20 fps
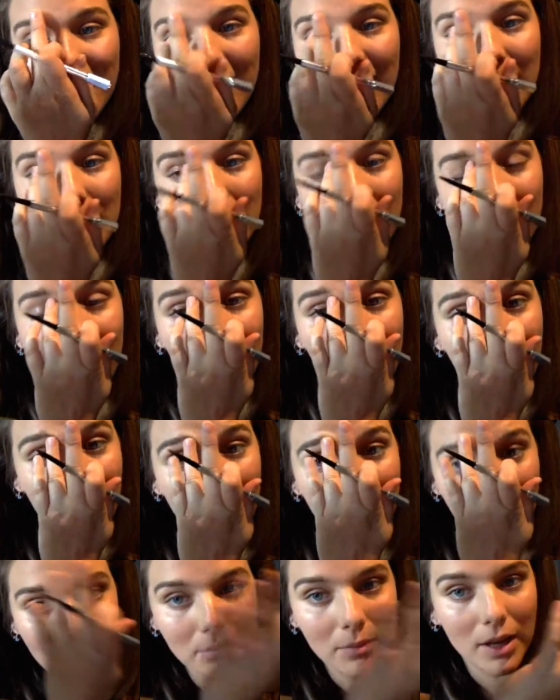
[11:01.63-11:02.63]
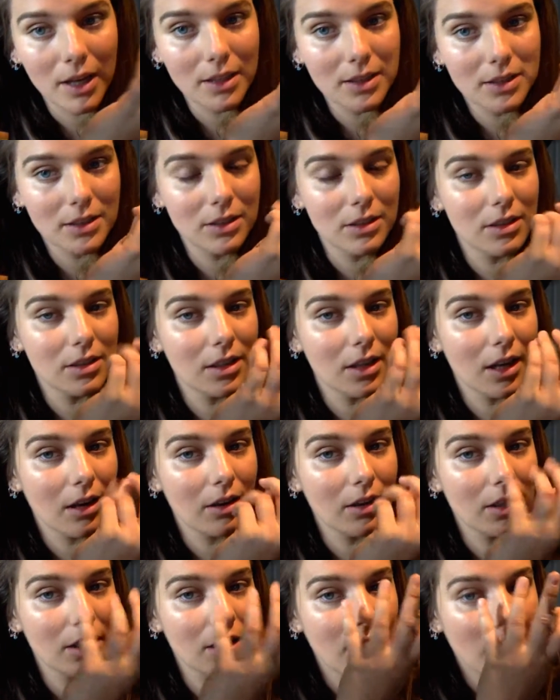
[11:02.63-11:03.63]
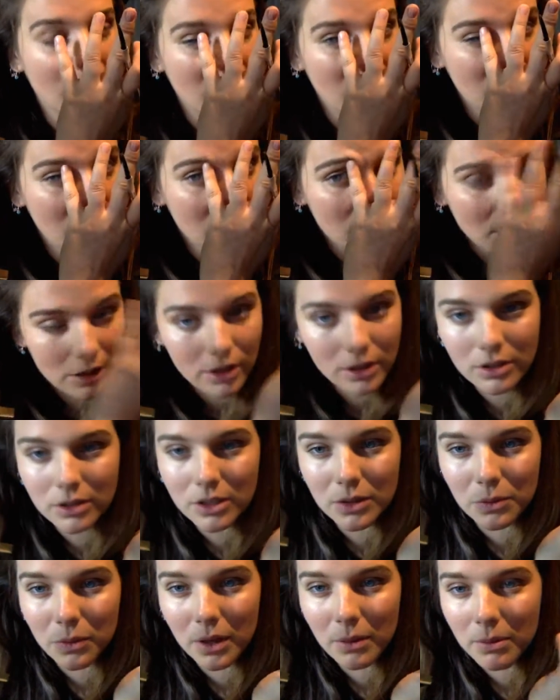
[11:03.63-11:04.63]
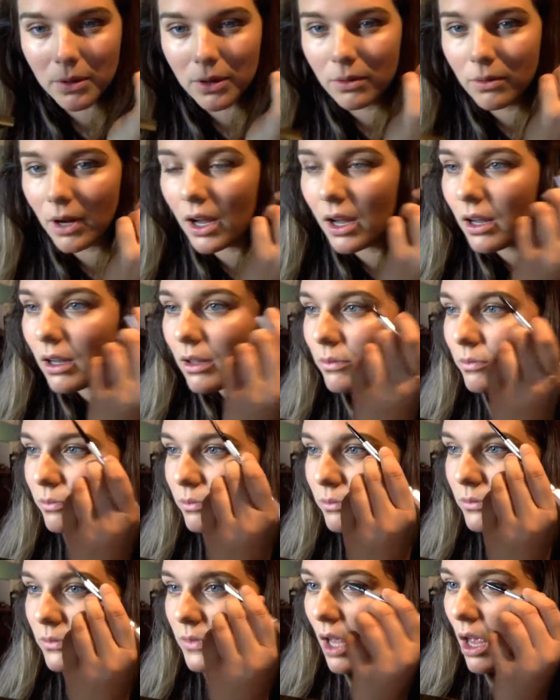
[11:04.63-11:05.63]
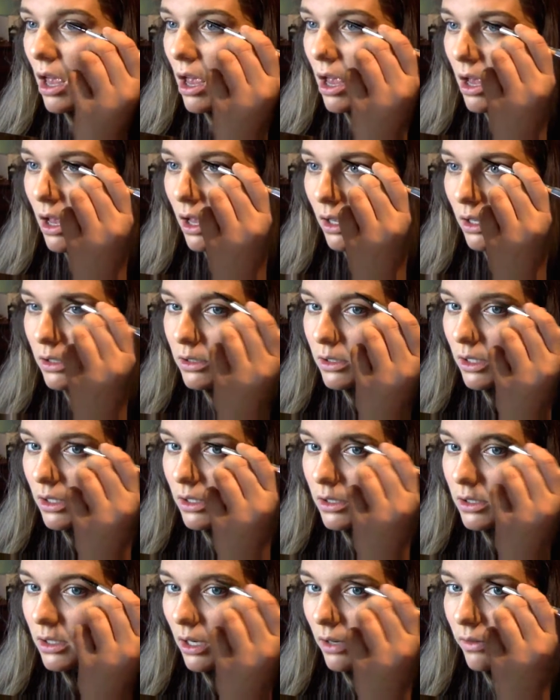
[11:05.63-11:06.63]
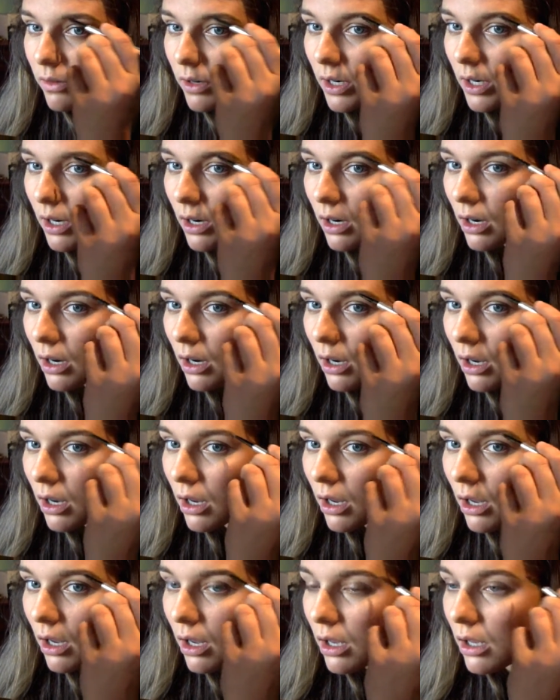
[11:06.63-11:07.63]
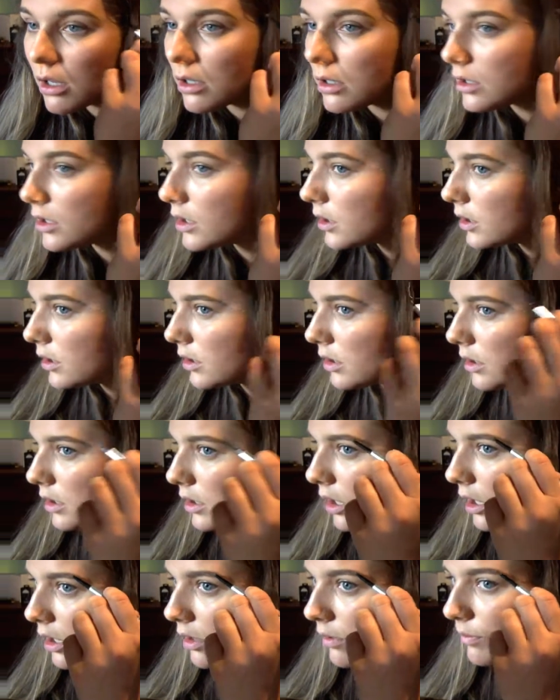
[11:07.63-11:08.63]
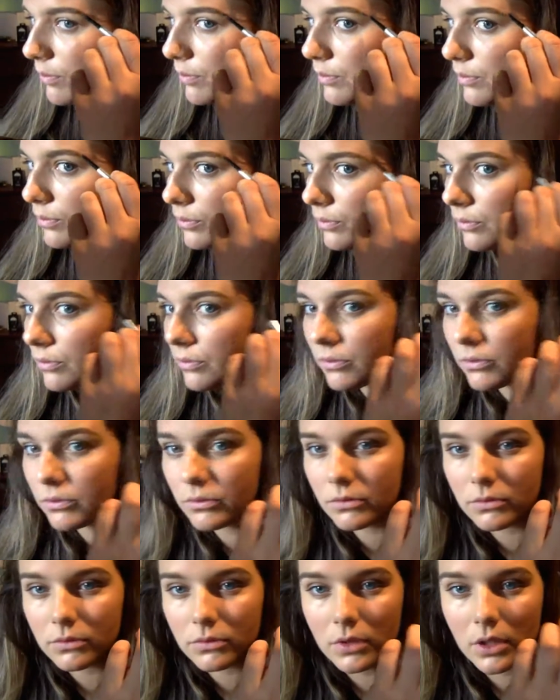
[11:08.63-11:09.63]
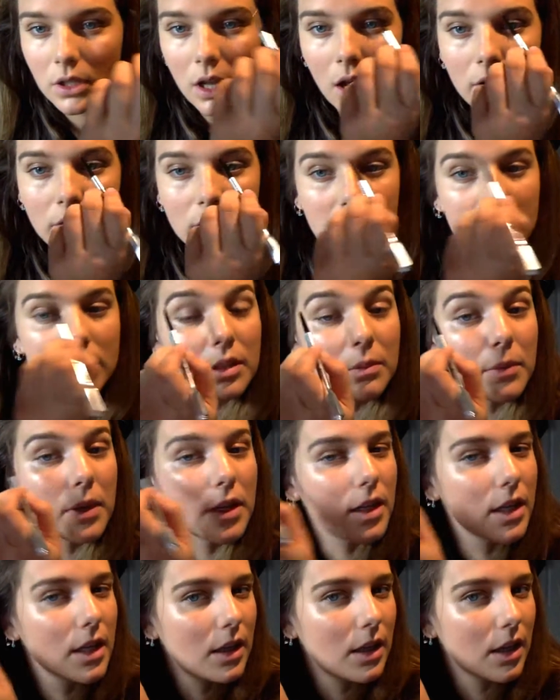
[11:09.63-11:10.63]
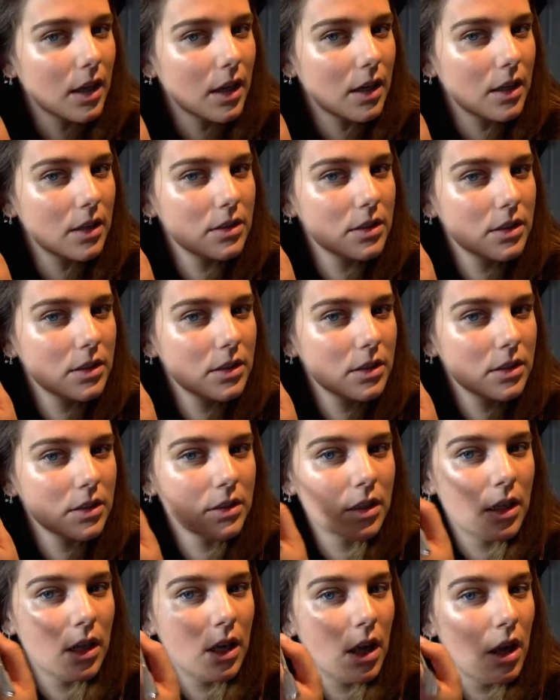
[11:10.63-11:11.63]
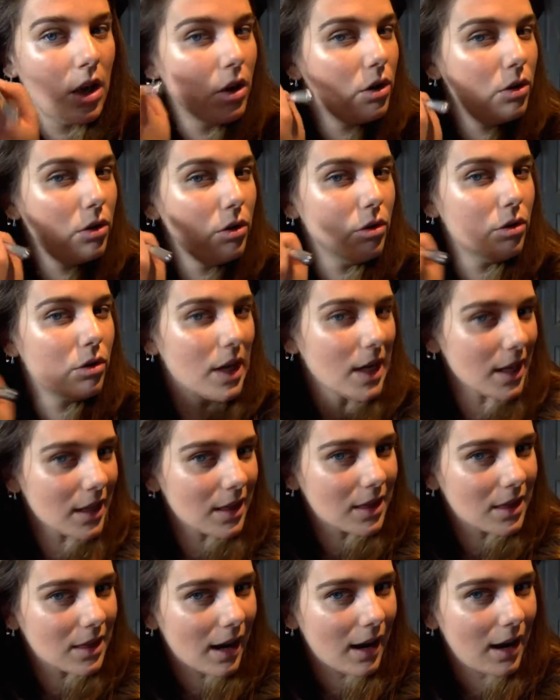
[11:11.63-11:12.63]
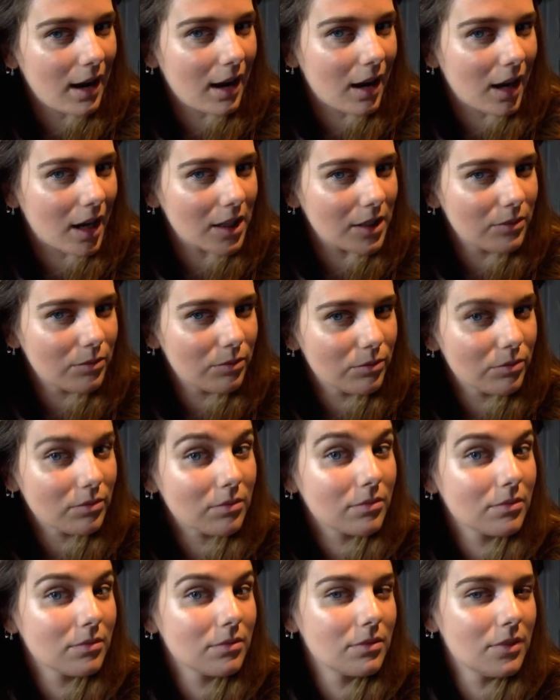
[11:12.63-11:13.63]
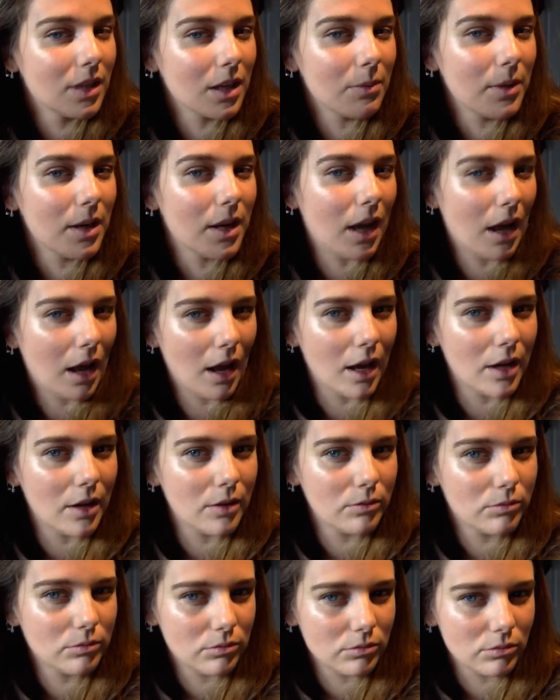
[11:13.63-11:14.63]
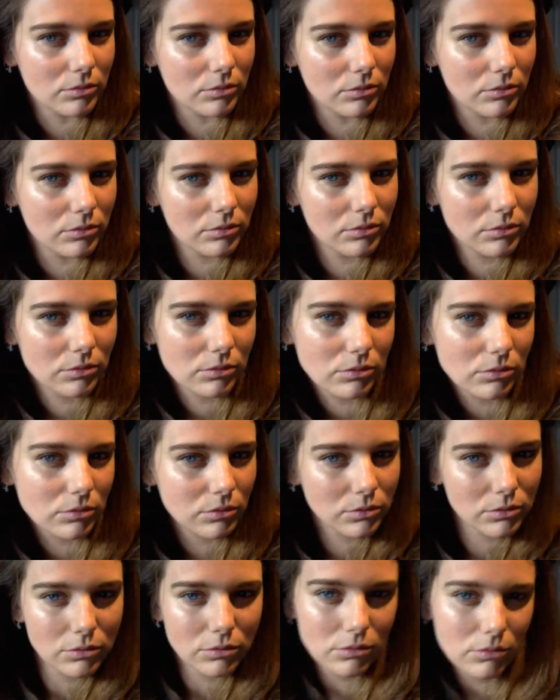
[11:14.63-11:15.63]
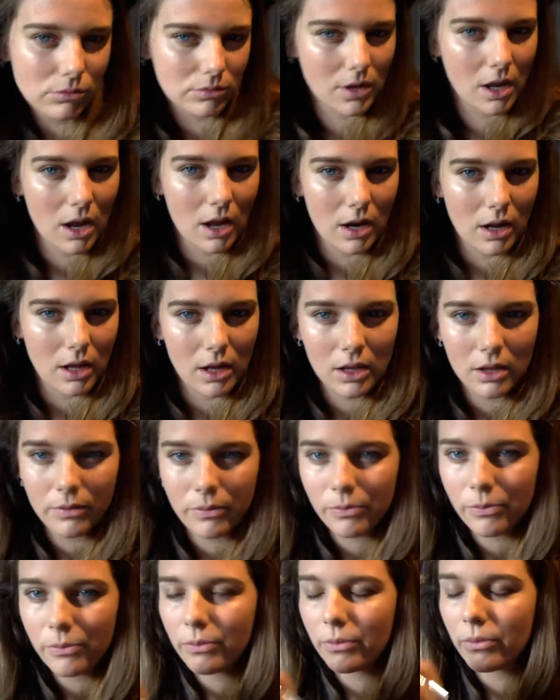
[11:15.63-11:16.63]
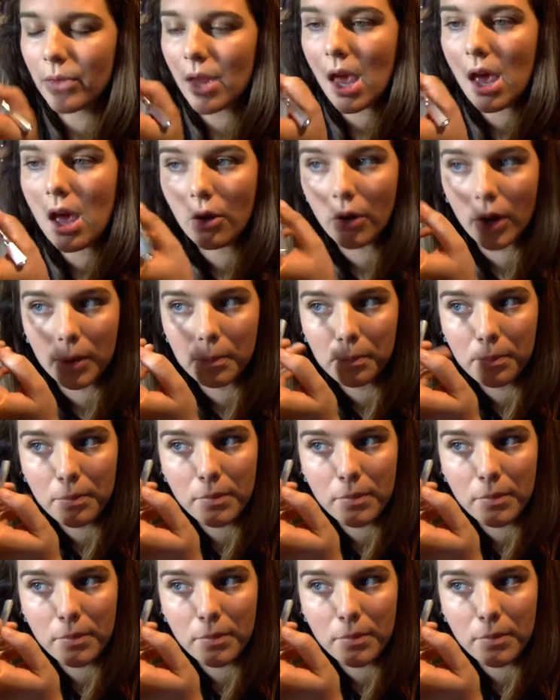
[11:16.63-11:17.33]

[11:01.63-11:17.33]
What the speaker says: I'm a hot mess. Do you see how I did that? And then you can just wipe it away. It's good stuff right here. So I would do something like that. Ooh, look at that. Look at my eye. Honey. Okay.